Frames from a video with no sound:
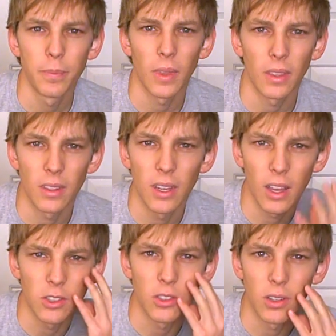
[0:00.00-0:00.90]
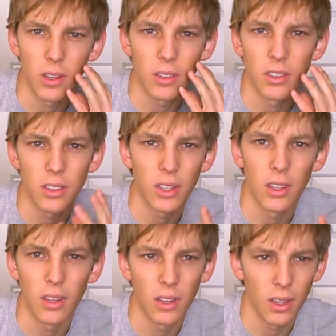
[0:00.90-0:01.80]
Like, the texture on their
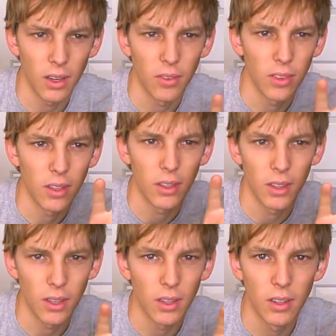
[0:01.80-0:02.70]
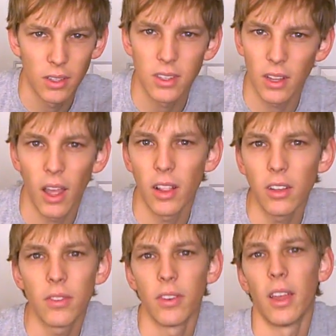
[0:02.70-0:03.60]
skin and, like, everything, like, because I
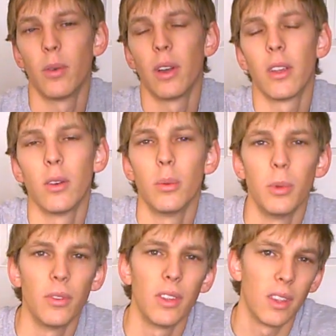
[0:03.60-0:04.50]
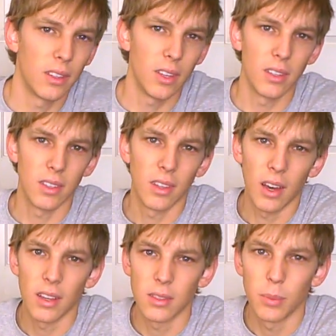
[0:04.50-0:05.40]
look for that. When I go to a movie that says that it
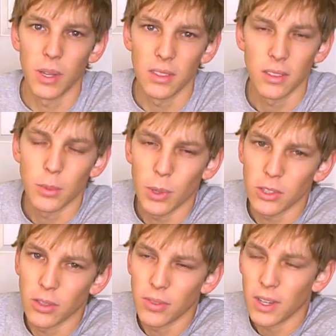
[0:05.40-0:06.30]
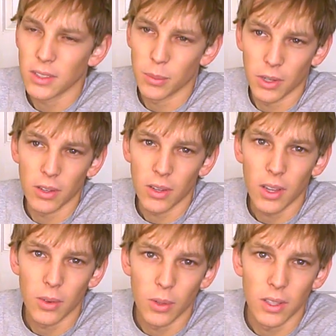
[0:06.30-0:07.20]
has amazing special effects, I'm like,
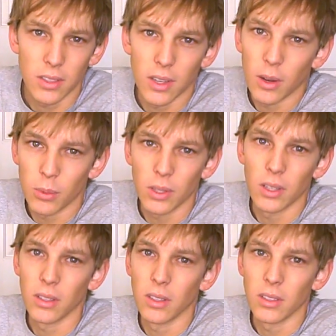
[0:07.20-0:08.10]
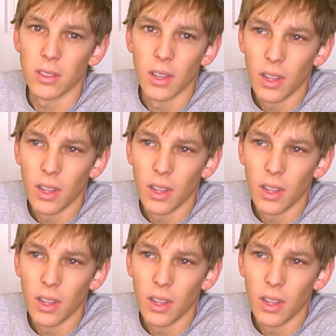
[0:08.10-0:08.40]
okay, well, let's see how real it looks.